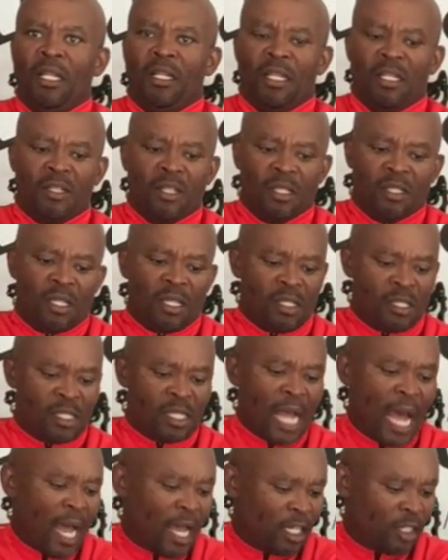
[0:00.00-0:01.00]
This is a
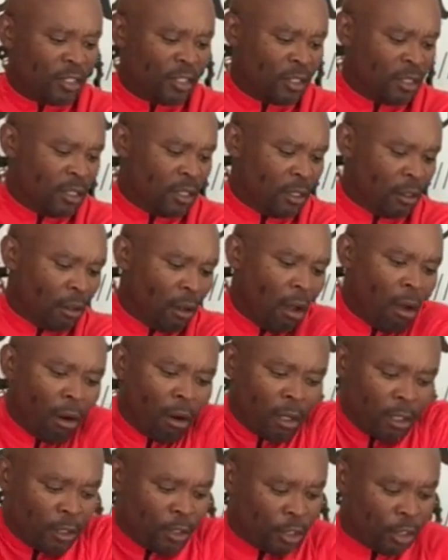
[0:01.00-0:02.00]
size
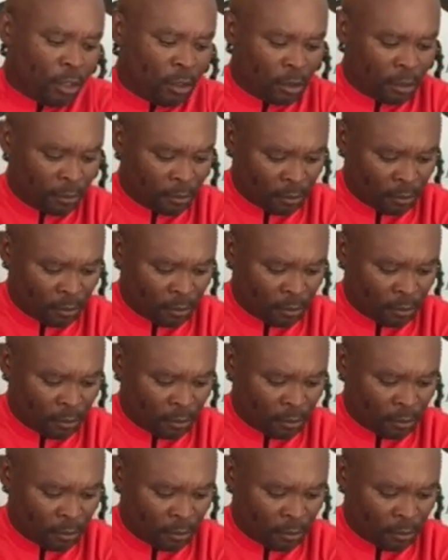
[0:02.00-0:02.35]
large,